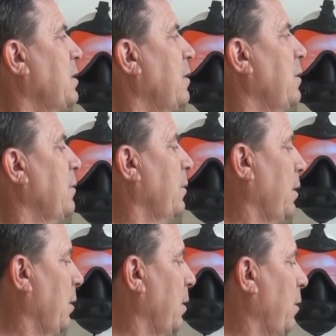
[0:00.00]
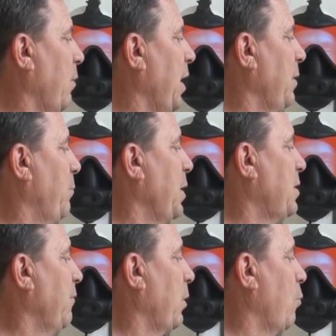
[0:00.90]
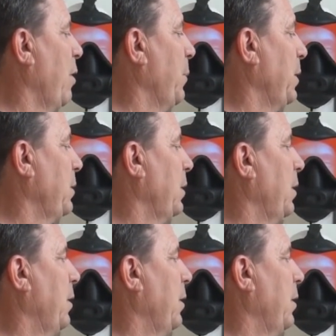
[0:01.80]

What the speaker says: It's a great piece of equipment